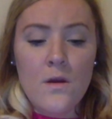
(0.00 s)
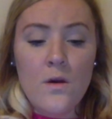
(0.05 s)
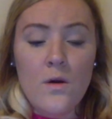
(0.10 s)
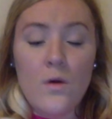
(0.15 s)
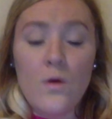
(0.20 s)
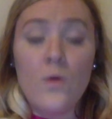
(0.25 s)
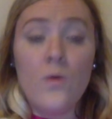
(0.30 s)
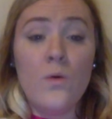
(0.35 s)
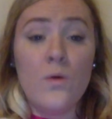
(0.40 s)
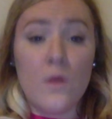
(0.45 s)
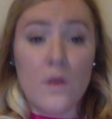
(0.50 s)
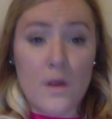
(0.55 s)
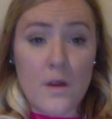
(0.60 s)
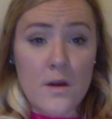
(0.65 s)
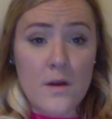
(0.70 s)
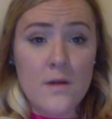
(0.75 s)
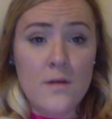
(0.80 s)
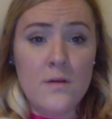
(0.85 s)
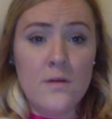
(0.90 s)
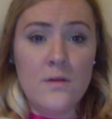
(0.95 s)

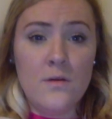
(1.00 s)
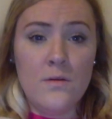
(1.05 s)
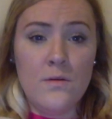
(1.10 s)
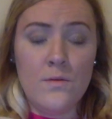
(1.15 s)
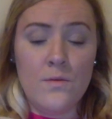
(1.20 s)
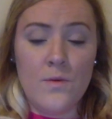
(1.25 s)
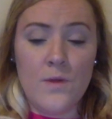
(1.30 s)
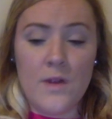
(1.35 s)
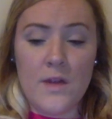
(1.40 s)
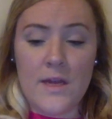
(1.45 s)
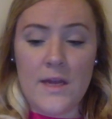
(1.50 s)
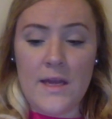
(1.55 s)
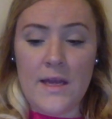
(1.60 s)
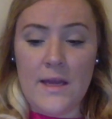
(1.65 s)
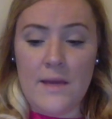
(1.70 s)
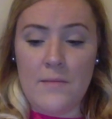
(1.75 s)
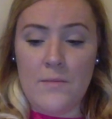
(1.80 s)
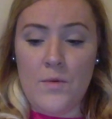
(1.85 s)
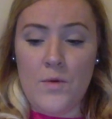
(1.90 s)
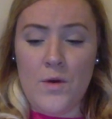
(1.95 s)
or working
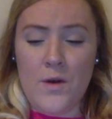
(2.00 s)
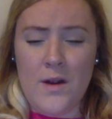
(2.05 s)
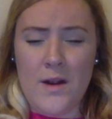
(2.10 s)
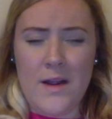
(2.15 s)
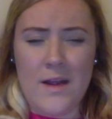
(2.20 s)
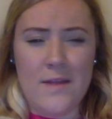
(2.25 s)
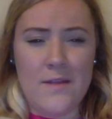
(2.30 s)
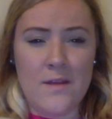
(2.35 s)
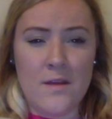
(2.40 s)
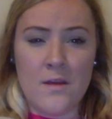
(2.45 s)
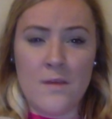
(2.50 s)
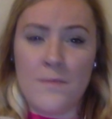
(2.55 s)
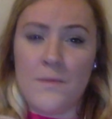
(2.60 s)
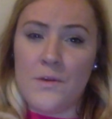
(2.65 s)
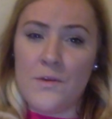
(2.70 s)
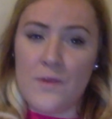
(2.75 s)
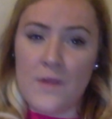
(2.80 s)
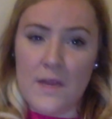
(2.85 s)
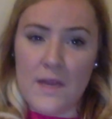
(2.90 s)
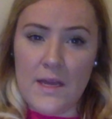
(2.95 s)
more in the
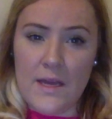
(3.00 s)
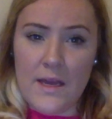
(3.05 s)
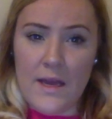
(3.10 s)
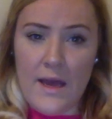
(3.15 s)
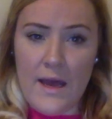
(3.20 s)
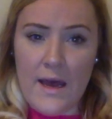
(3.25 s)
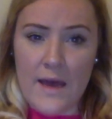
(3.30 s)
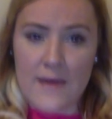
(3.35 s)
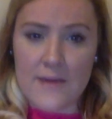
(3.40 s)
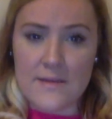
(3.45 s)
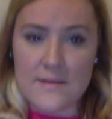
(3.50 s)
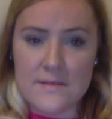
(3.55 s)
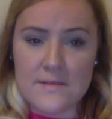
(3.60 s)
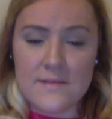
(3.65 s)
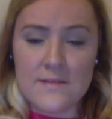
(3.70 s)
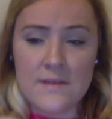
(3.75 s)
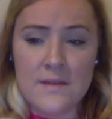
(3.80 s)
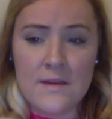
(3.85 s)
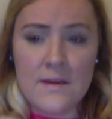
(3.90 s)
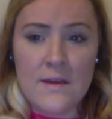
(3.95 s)
community
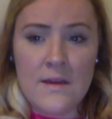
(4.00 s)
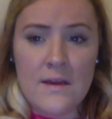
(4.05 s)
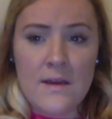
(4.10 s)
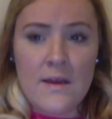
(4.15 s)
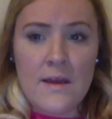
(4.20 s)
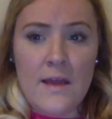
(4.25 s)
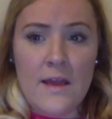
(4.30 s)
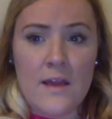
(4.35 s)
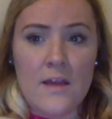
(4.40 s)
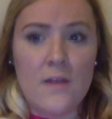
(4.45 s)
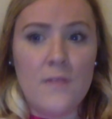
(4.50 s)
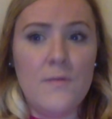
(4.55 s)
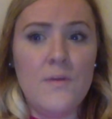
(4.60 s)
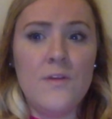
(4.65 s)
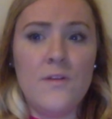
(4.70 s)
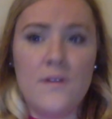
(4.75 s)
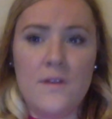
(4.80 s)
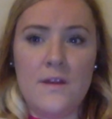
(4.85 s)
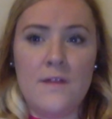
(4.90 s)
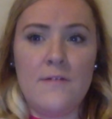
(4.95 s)
as a
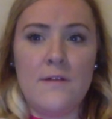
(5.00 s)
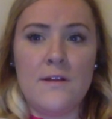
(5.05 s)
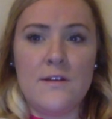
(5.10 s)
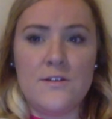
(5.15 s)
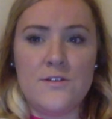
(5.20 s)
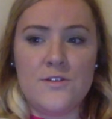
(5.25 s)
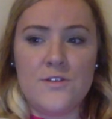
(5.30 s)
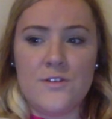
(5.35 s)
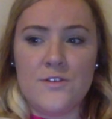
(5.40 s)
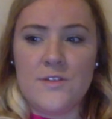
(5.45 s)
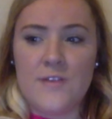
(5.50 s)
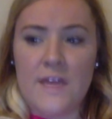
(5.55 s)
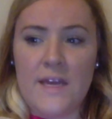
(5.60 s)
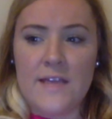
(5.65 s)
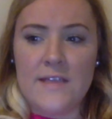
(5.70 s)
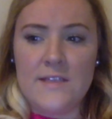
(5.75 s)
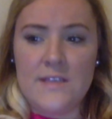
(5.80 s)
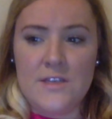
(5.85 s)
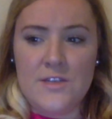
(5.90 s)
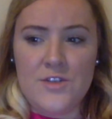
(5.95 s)
community registered
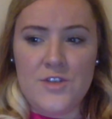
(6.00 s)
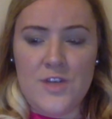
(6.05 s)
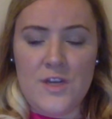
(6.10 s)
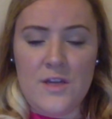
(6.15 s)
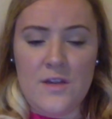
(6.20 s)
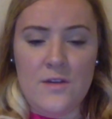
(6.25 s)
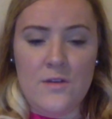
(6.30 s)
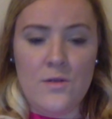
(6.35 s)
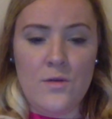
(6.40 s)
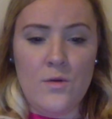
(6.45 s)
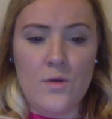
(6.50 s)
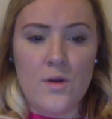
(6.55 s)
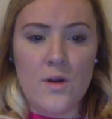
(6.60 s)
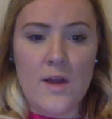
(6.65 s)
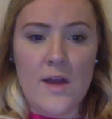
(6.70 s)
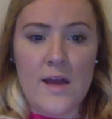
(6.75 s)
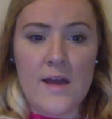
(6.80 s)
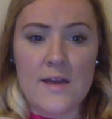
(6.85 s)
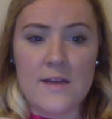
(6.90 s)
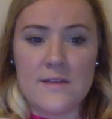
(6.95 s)
dietitian or
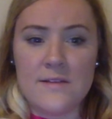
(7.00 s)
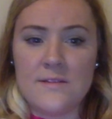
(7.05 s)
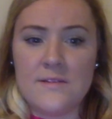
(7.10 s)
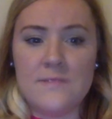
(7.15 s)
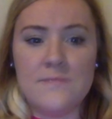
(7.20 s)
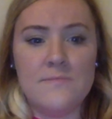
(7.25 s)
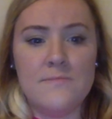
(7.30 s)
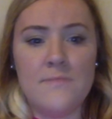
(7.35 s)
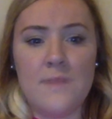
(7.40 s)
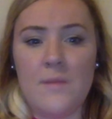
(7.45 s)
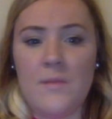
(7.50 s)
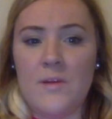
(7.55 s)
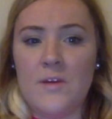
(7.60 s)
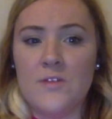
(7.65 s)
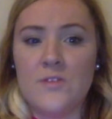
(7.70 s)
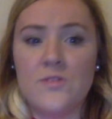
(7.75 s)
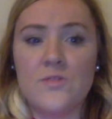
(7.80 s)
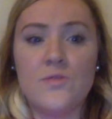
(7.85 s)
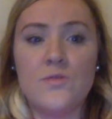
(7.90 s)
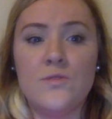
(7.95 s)
as maybe a
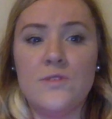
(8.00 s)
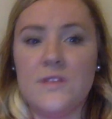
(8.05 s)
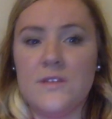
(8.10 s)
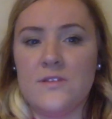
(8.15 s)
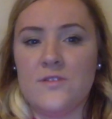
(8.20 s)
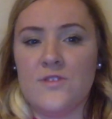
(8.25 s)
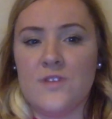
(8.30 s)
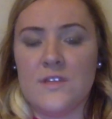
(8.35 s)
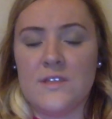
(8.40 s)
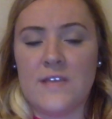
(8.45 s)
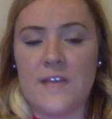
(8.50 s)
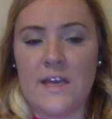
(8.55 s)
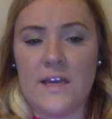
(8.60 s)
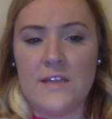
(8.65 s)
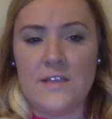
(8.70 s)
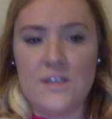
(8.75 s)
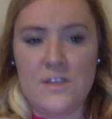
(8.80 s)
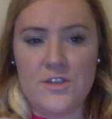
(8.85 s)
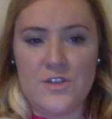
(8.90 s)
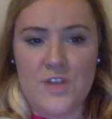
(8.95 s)
school district
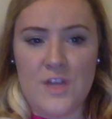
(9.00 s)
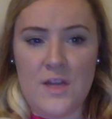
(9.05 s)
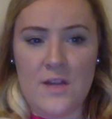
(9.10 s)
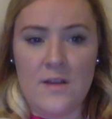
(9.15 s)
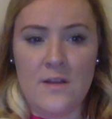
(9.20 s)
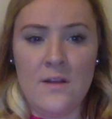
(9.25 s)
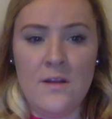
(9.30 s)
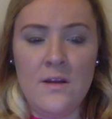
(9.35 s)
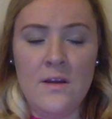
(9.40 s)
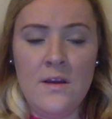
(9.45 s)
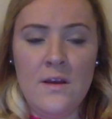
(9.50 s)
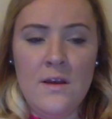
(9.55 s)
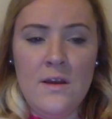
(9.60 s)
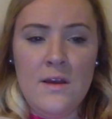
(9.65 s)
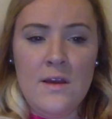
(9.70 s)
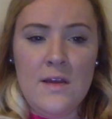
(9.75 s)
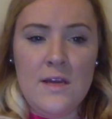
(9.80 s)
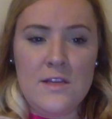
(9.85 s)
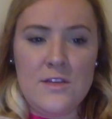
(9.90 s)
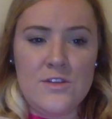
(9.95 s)
dietitian,
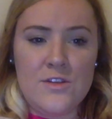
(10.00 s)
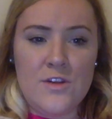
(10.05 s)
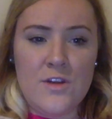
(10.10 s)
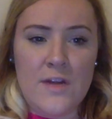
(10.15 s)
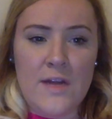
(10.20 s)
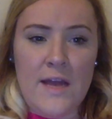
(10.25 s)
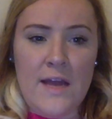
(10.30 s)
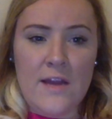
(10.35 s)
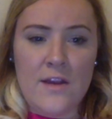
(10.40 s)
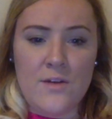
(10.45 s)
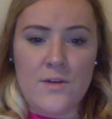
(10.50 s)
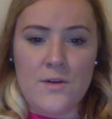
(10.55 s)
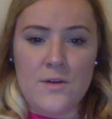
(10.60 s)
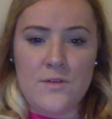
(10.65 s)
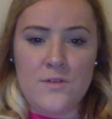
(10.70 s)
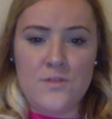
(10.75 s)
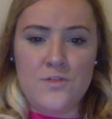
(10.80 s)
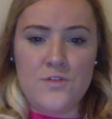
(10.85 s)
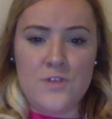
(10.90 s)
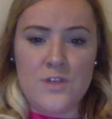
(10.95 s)
ensuring adequate
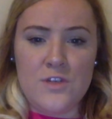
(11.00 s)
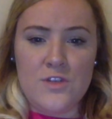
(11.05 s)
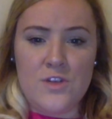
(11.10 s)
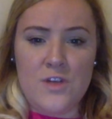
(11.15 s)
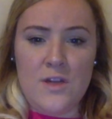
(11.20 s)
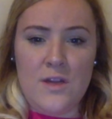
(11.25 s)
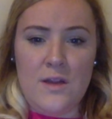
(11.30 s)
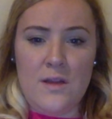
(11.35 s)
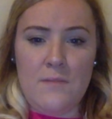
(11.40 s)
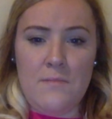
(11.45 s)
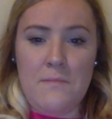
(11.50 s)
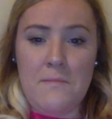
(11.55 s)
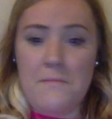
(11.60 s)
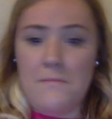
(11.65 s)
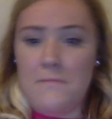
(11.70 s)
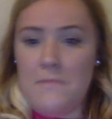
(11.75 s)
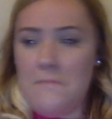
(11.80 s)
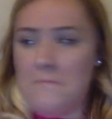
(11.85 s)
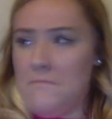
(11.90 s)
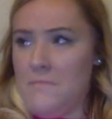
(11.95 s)
nutrition
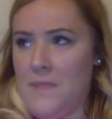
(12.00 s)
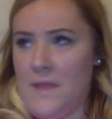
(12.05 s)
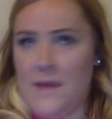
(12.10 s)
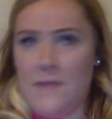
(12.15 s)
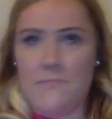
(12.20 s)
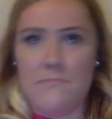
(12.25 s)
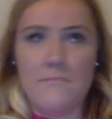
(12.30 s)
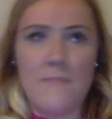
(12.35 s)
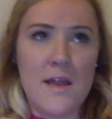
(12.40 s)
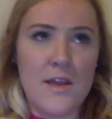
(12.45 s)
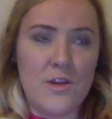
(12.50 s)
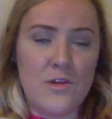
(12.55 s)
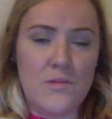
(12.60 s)
and like menu